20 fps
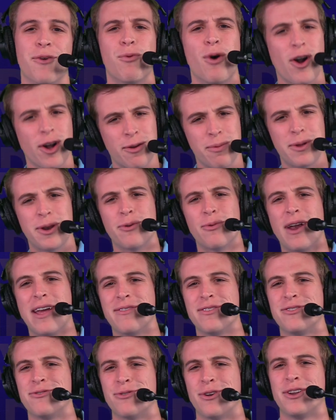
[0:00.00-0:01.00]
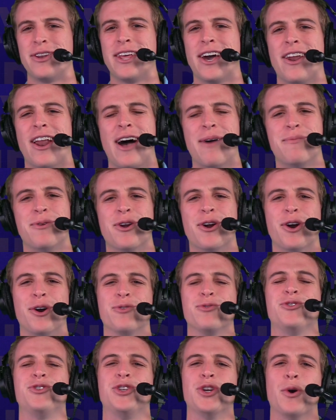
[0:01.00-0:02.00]
Welcome into Ravens Rundown. I'm your
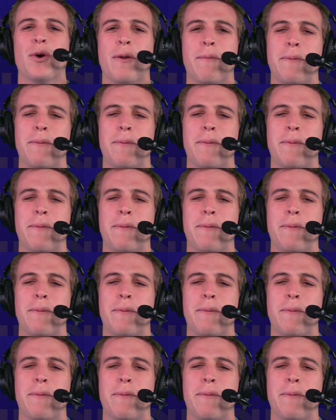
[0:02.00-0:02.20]
host, Joey